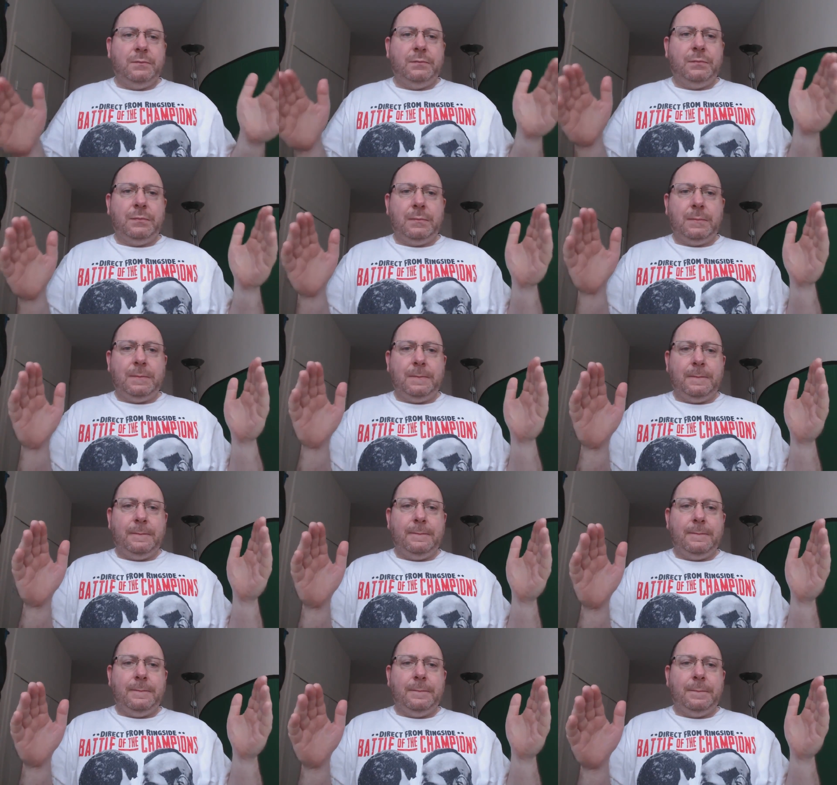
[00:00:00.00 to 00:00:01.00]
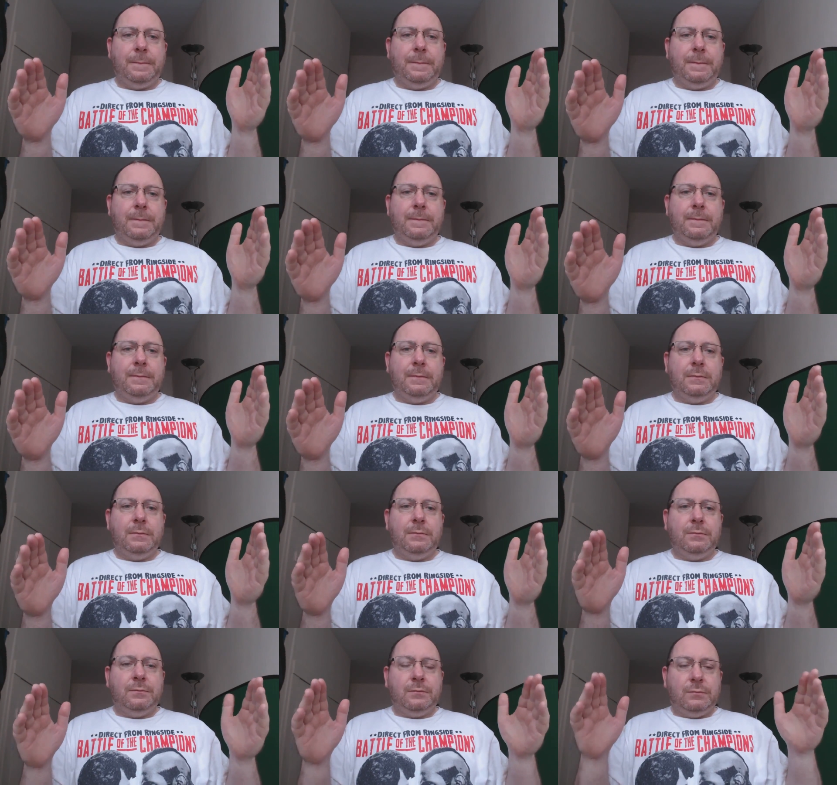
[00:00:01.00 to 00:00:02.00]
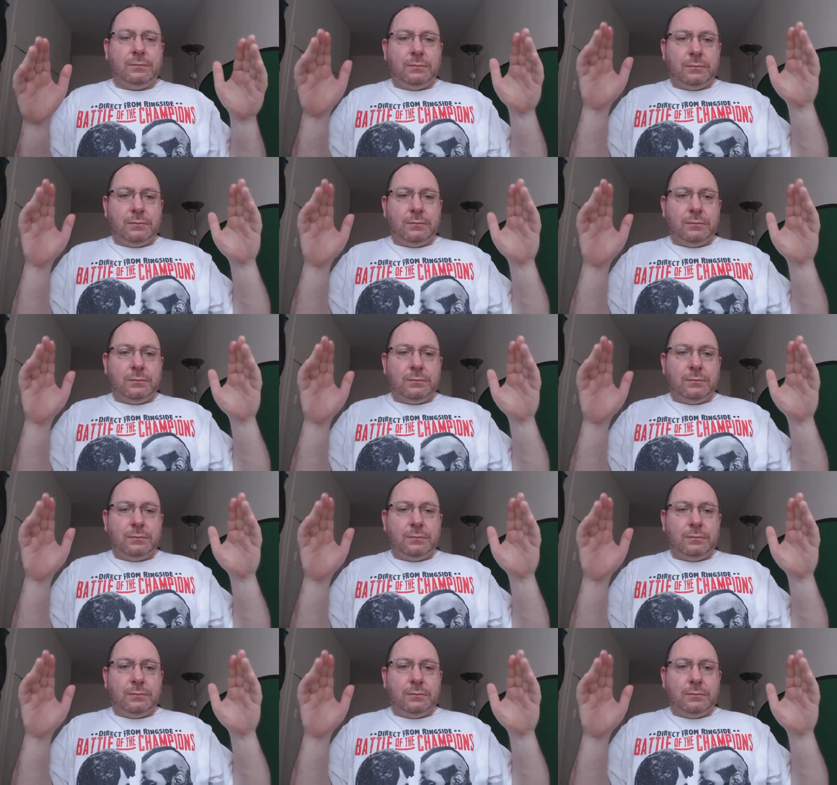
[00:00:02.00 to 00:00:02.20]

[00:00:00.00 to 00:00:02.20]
[no speech]